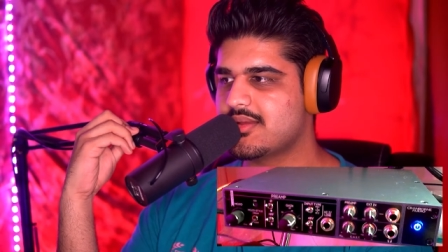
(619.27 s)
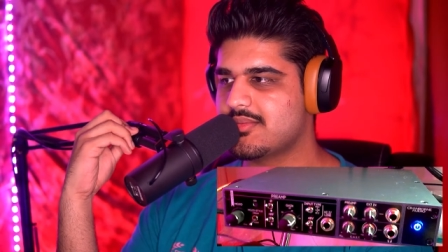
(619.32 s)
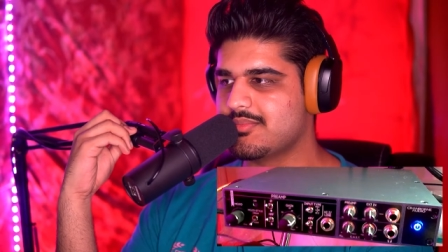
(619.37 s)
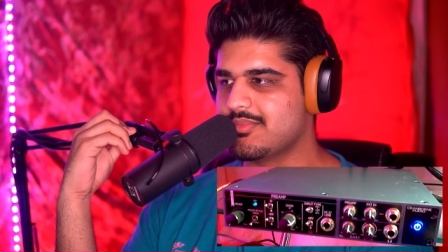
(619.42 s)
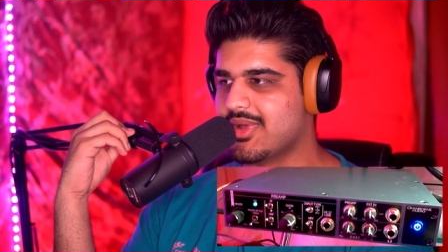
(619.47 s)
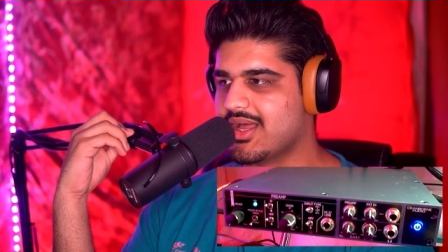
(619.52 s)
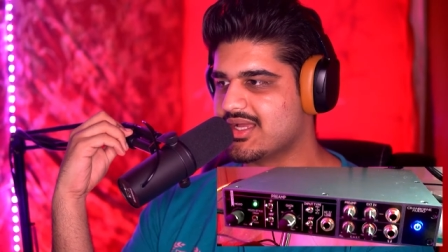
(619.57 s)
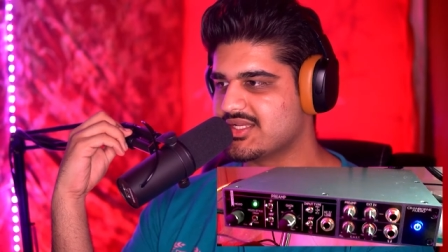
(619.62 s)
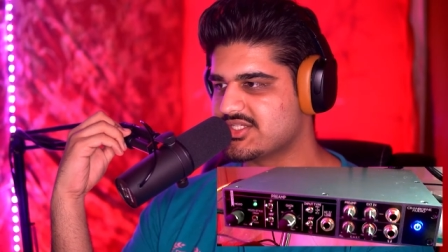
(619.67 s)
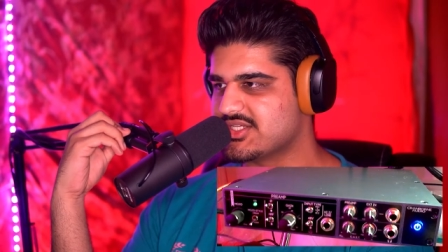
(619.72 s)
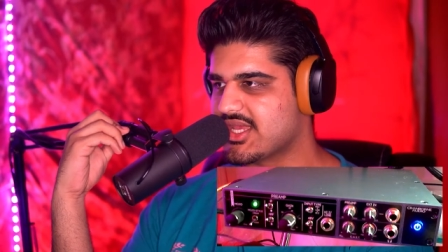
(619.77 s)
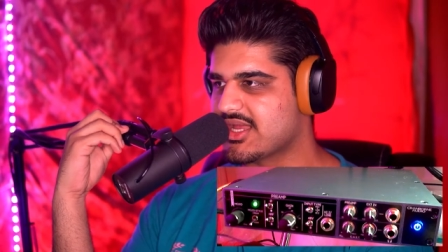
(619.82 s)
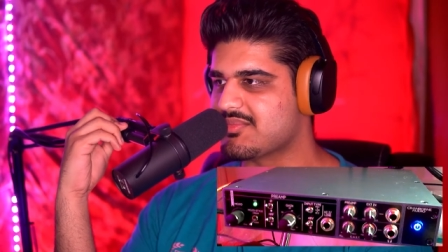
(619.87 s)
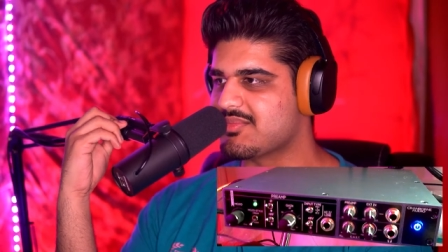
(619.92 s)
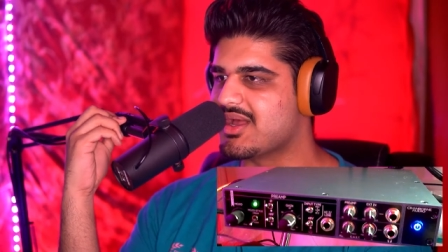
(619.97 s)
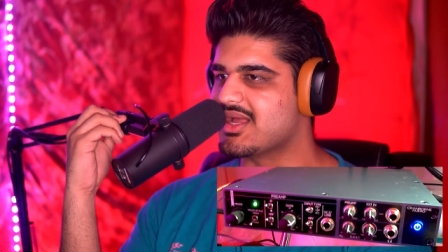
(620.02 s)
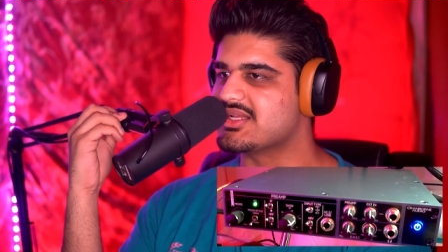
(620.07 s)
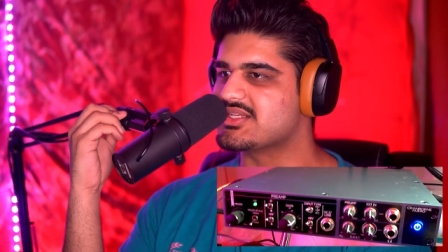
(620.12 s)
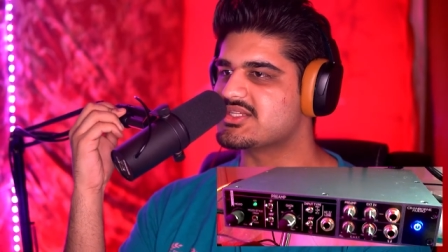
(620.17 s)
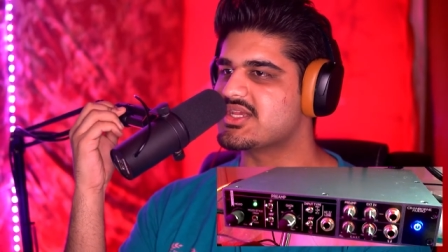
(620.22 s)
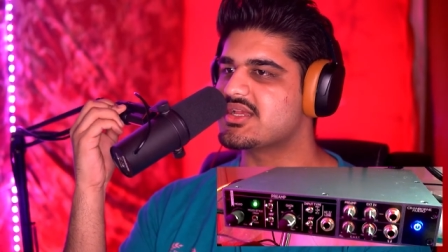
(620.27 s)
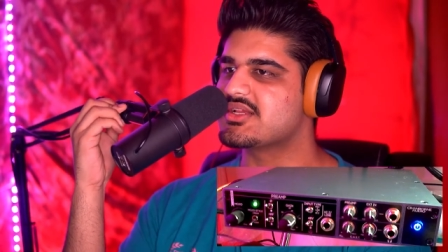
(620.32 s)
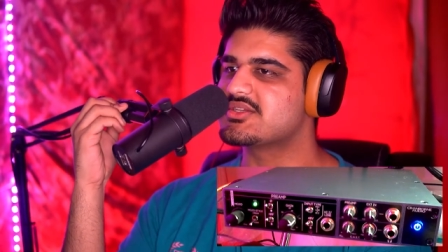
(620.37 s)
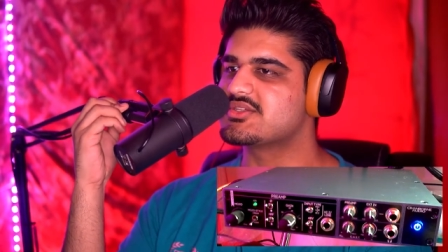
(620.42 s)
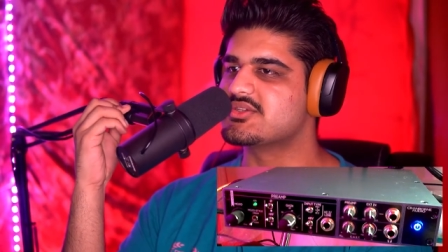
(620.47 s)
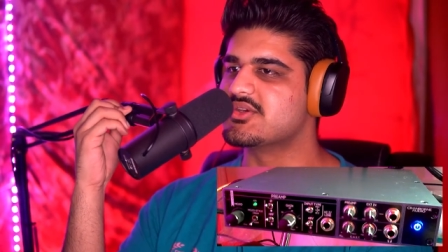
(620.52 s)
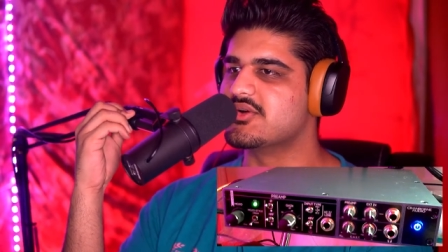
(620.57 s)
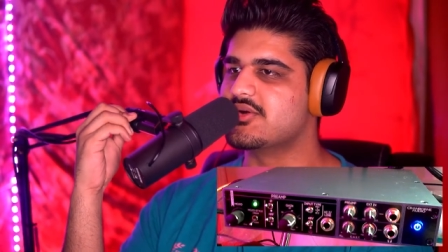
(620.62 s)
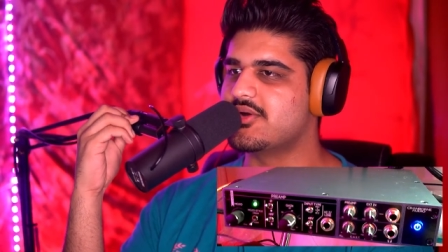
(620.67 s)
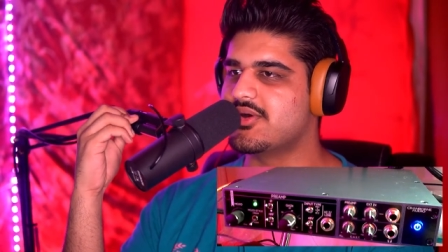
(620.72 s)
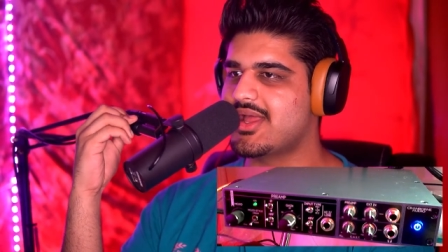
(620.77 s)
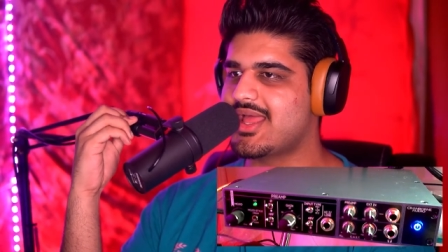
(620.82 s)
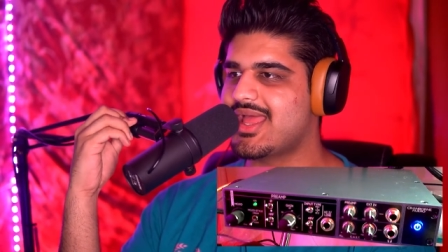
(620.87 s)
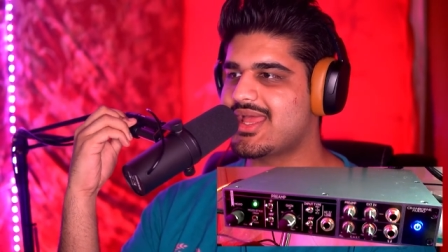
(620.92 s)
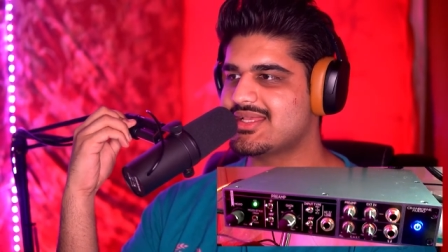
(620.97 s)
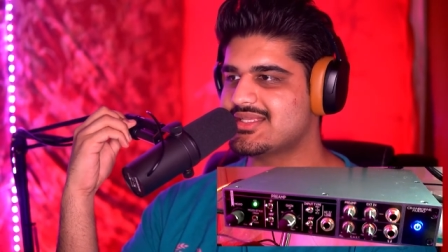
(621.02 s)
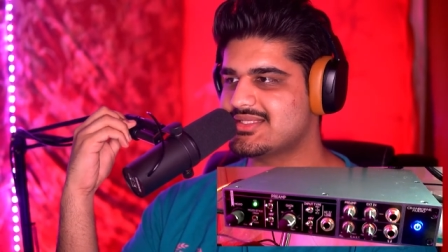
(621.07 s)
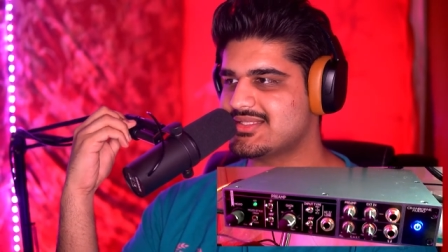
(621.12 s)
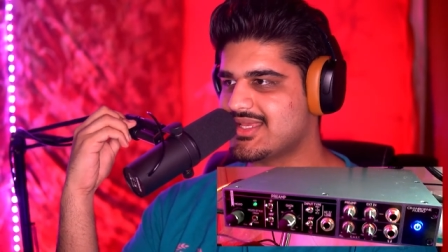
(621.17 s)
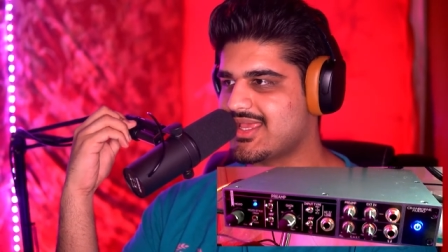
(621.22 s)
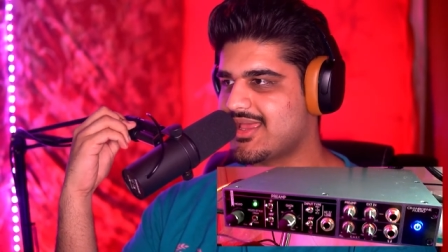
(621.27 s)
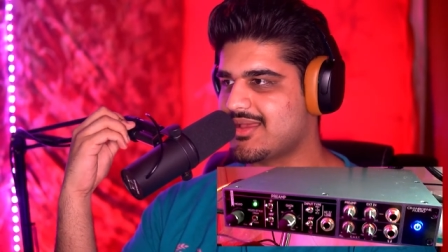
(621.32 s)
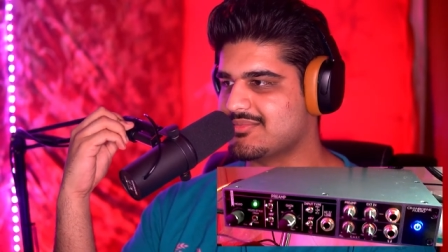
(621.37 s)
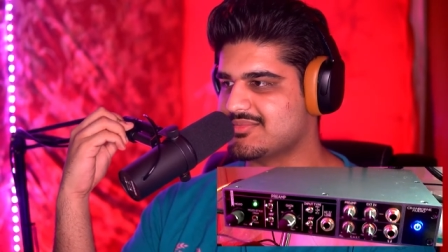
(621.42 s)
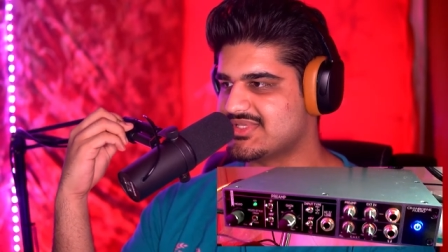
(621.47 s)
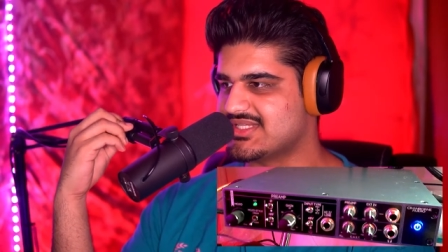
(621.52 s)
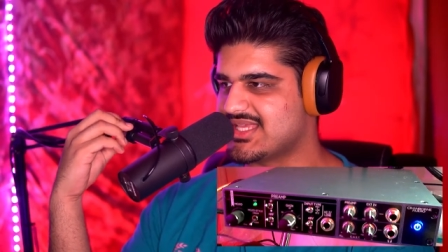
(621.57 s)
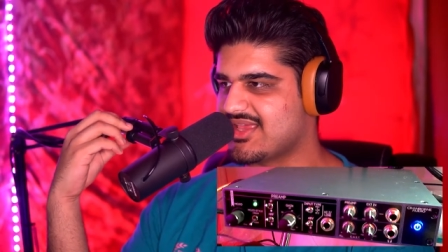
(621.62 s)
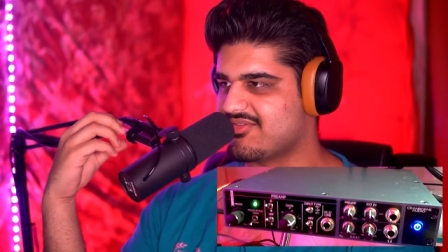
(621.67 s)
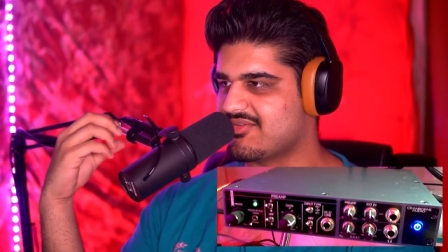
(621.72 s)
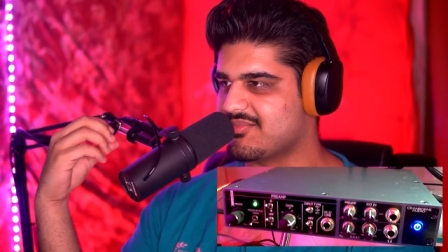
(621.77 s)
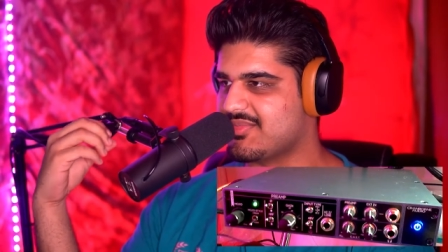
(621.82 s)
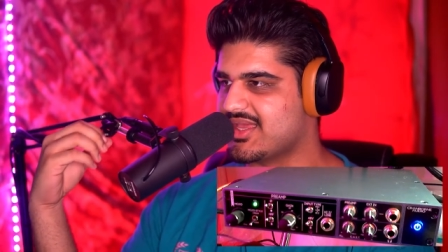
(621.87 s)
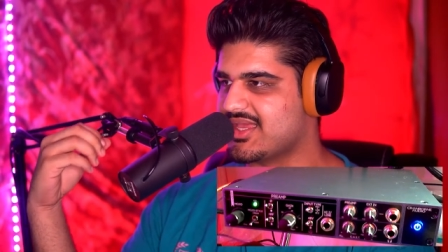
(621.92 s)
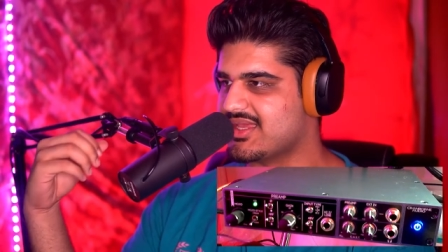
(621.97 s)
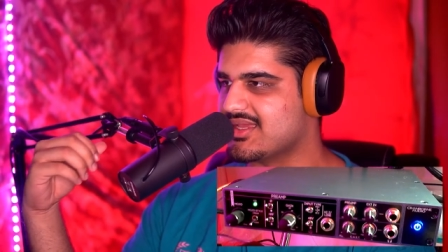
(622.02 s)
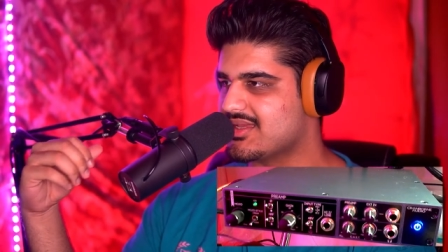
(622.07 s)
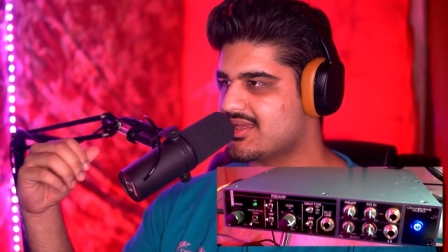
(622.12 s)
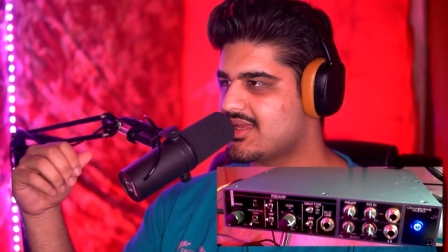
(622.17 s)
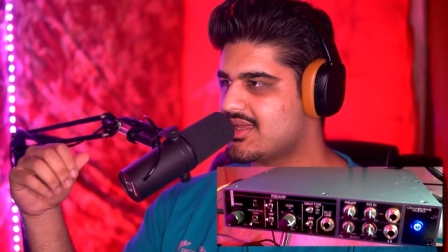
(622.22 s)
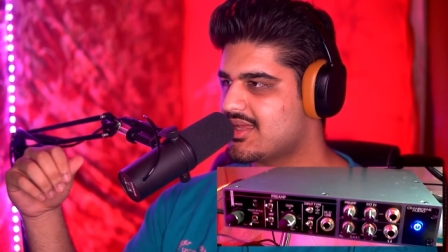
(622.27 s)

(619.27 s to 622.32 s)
Mic check, Shure SM7B.